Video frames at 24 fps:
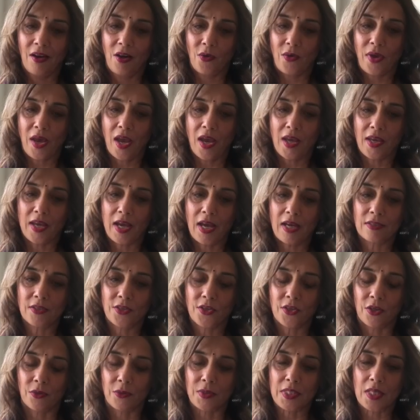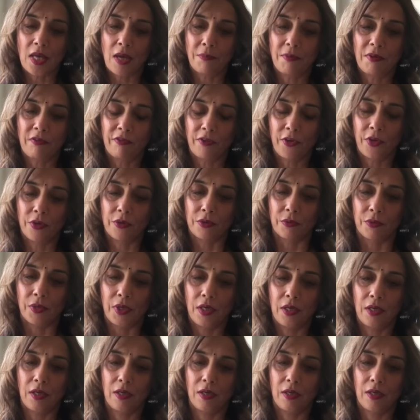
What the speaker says: Okay, Cancer, what's happening for you?